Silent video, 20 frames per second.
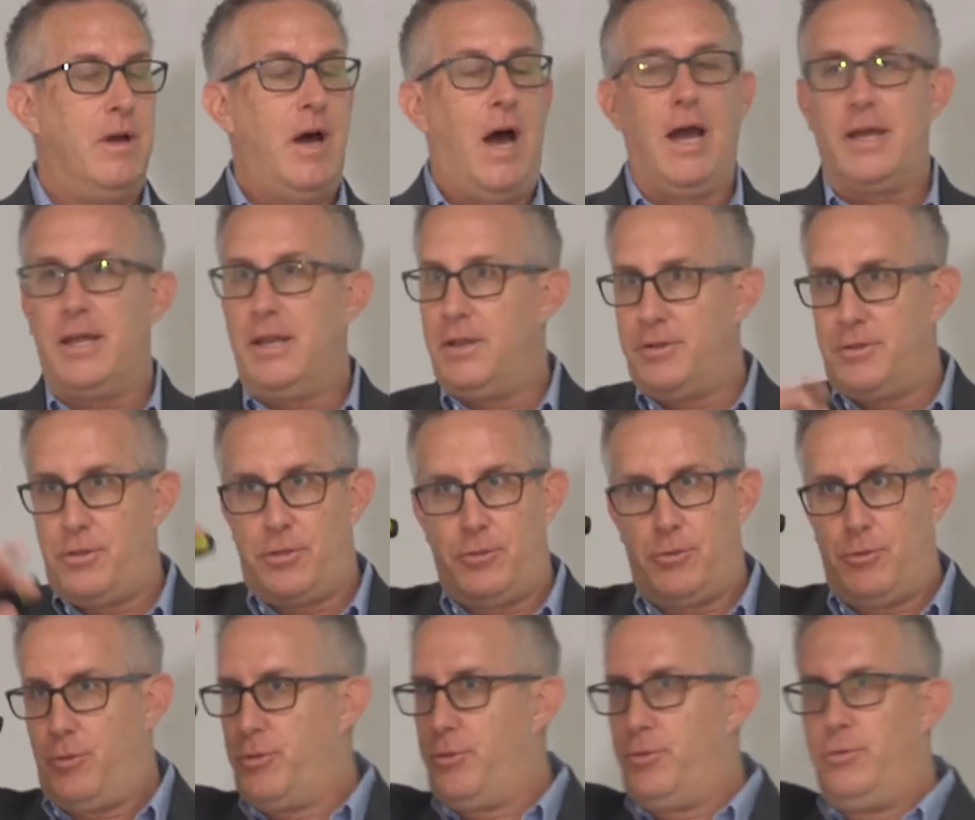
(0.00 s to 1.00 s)
I'm going to
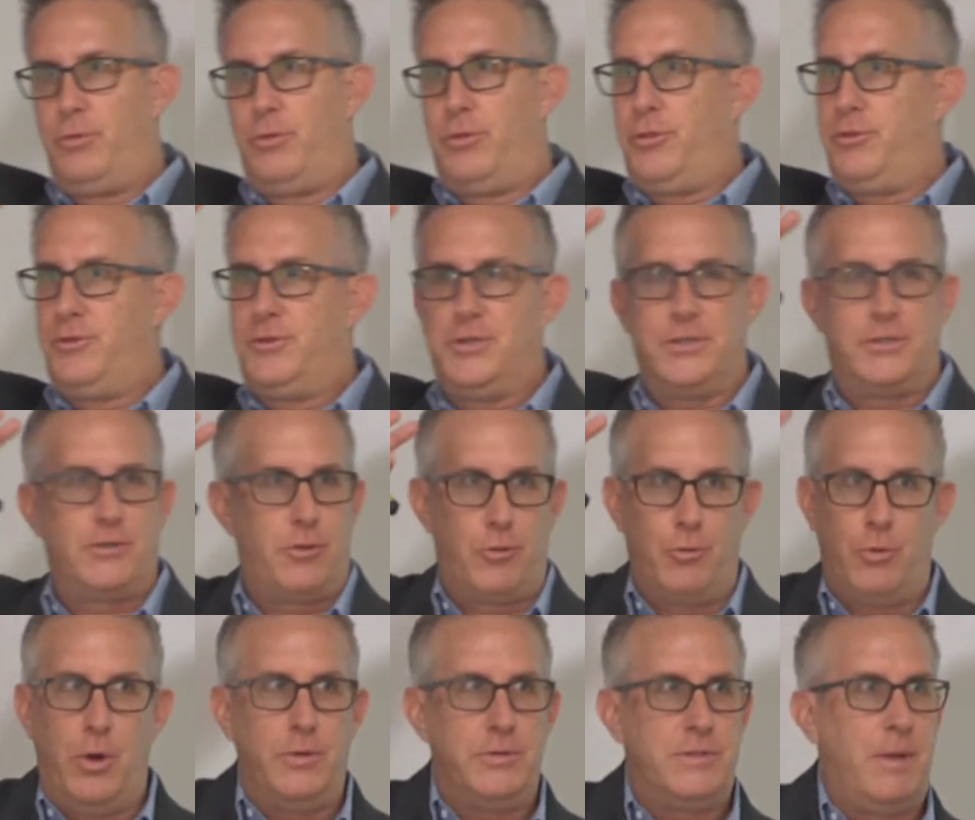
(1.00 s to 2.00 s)
just
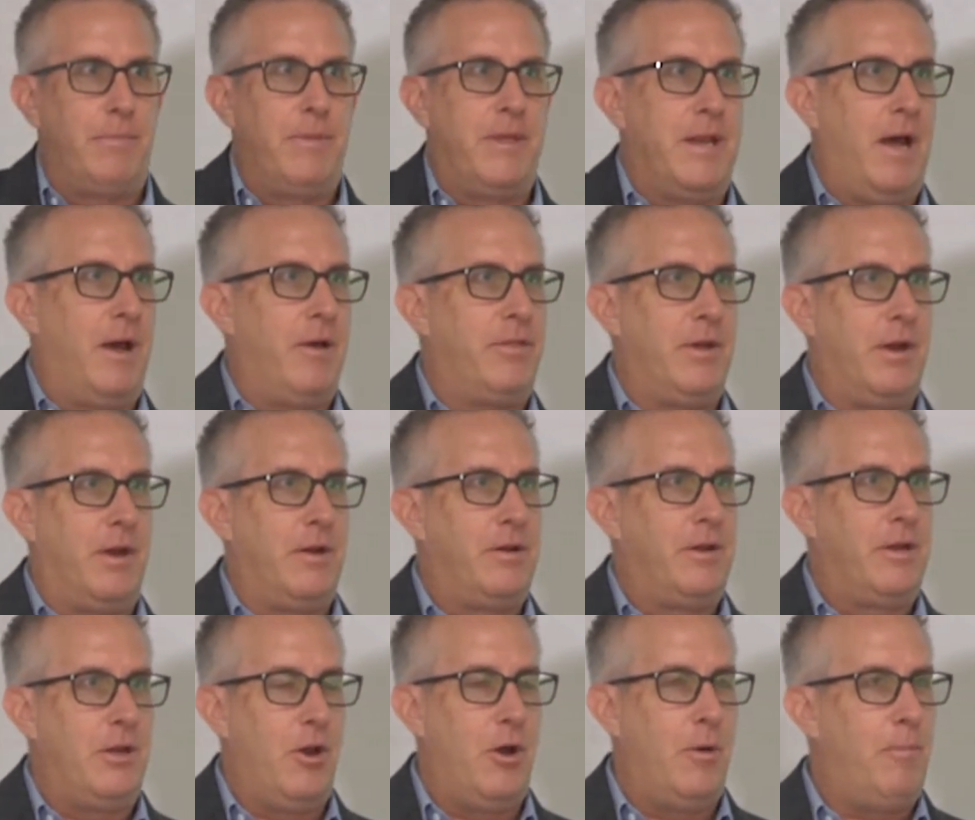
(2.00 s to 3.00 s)
throw something out there.
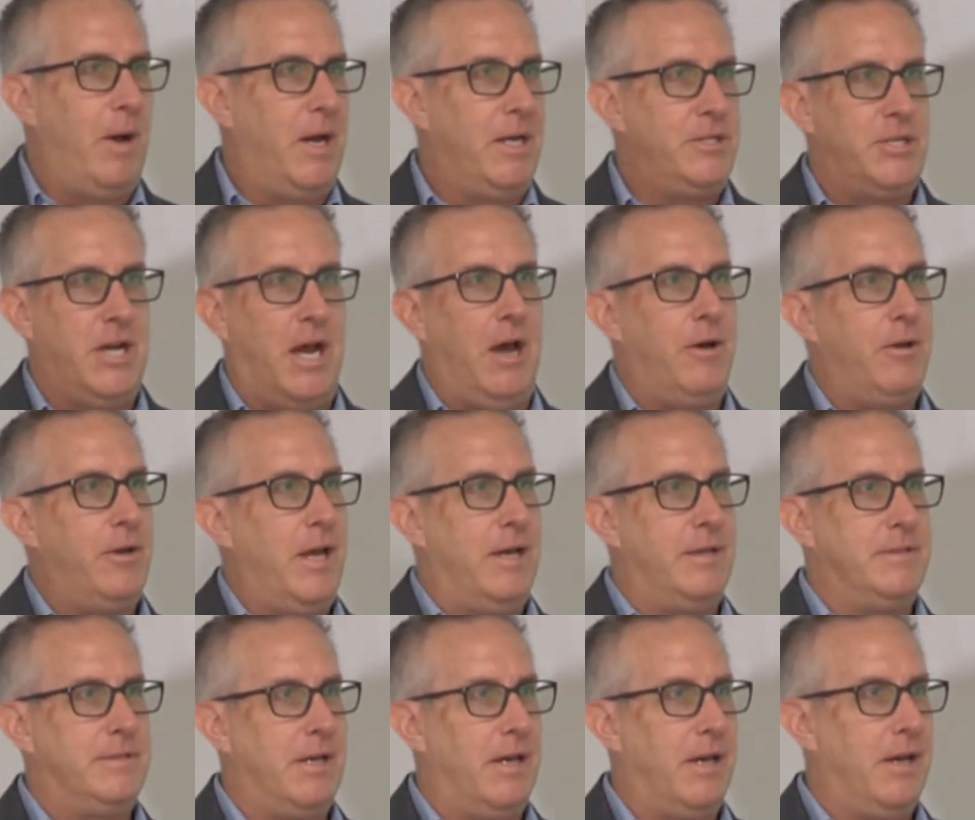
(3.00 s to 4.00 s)
My child
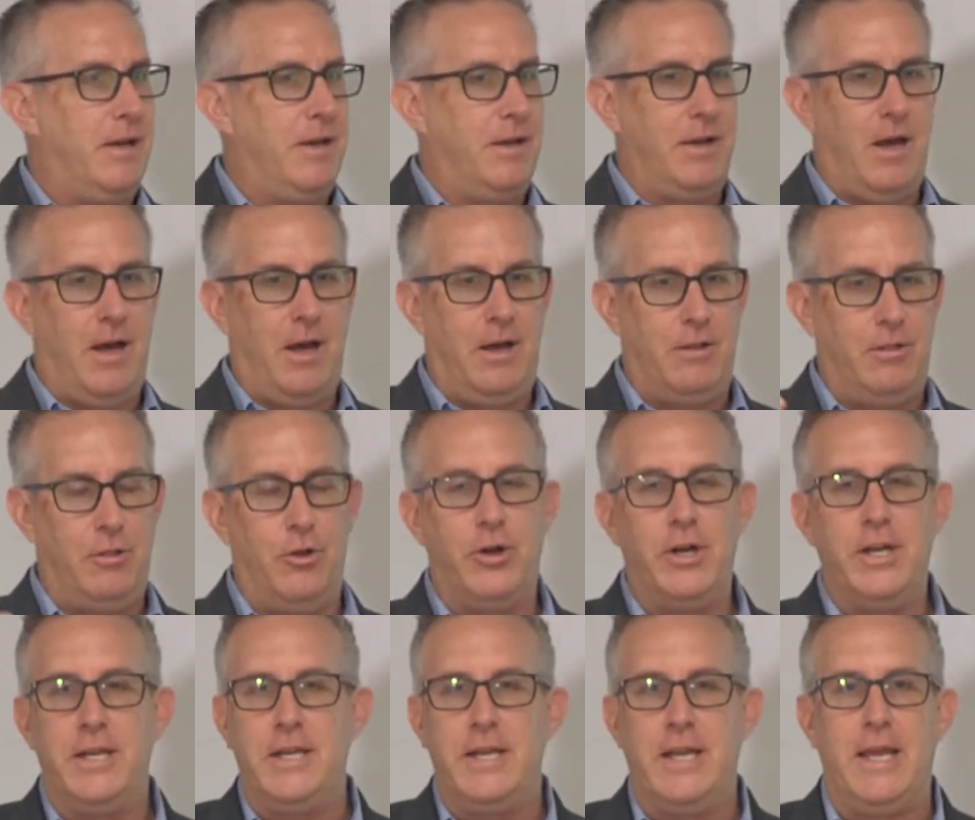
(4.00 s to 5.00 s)
has a
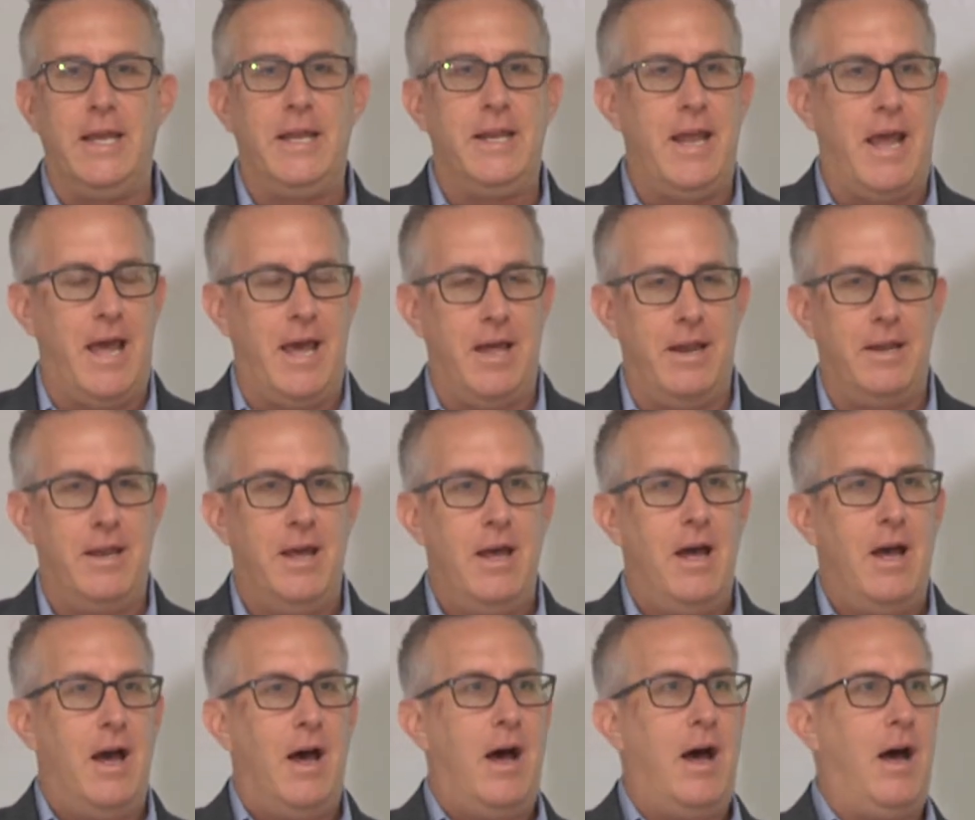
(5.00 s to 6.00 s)
learning need, and
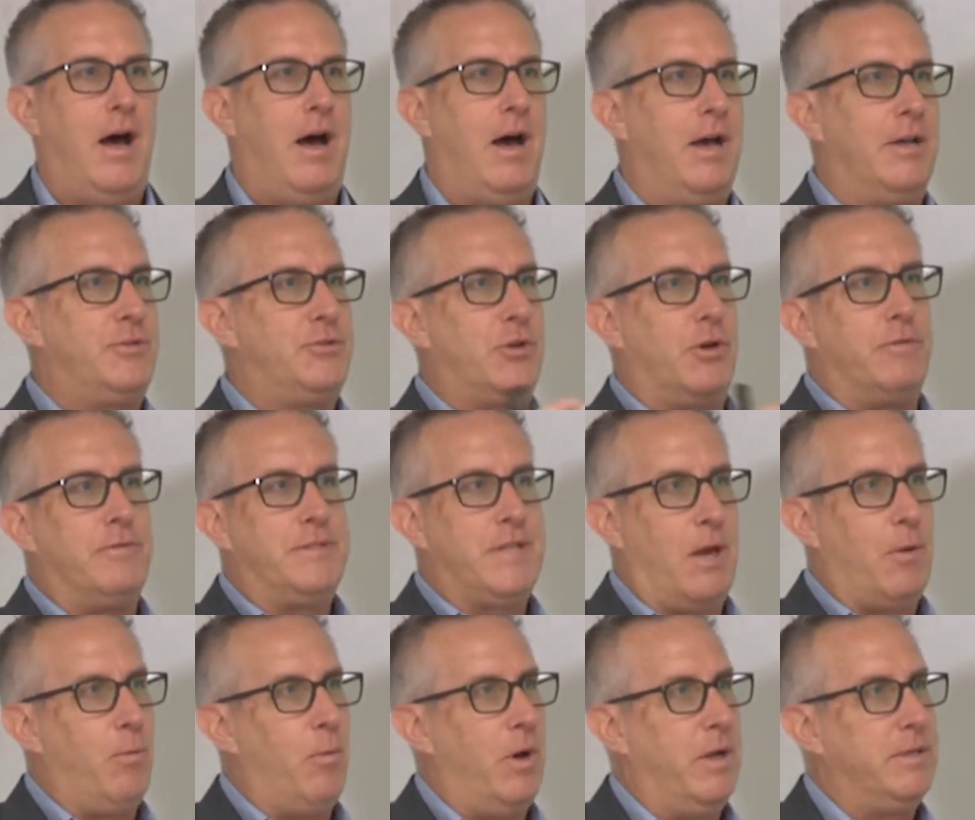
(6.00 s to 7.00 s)
a service
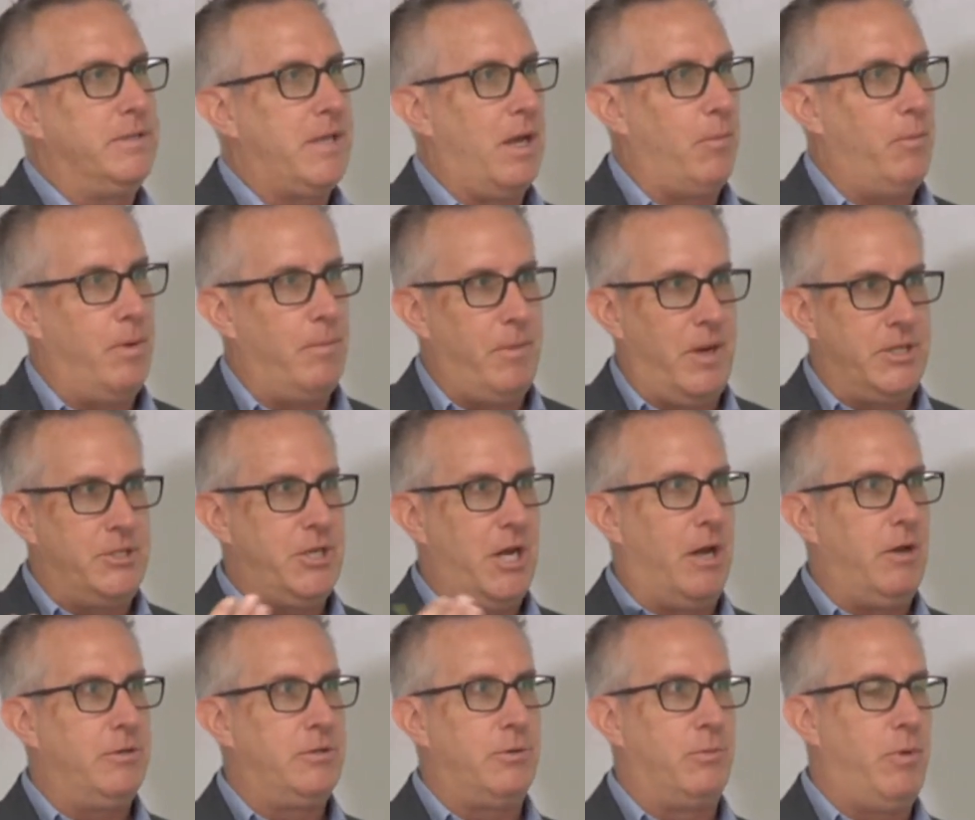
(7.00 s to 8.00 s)
I want is I want my
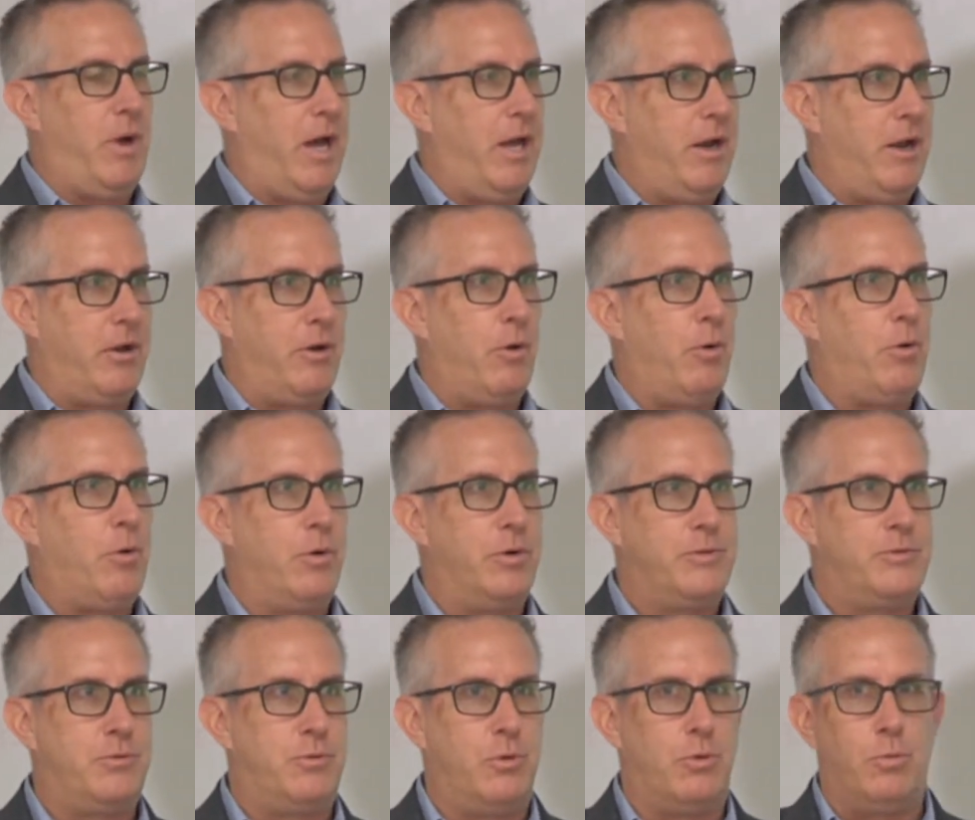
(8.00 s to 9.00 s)
child to ride on a
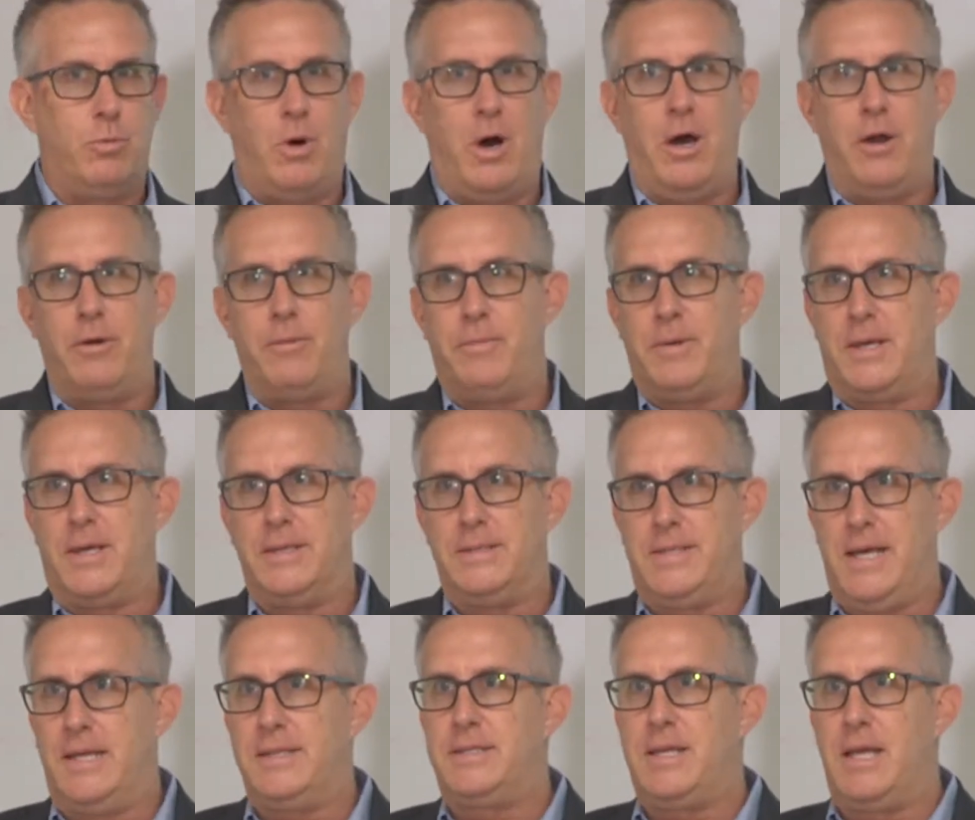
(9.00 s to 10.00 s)
horse through water because that's